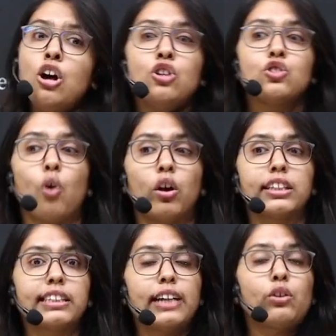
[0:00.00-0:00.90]
solid
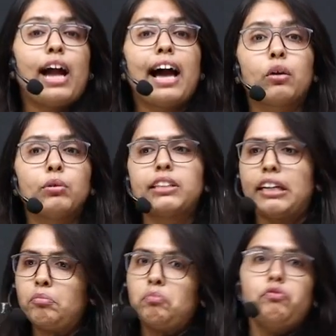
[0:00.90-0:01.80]
state or aqueous state.
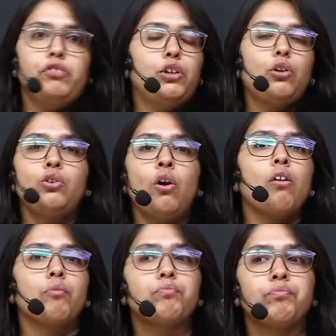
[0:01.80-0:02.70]
We don't know.
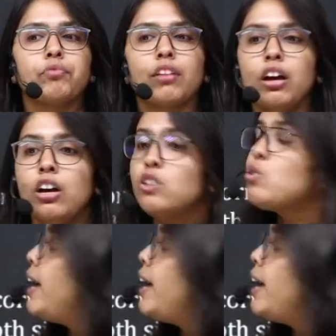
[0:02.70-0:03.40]
So is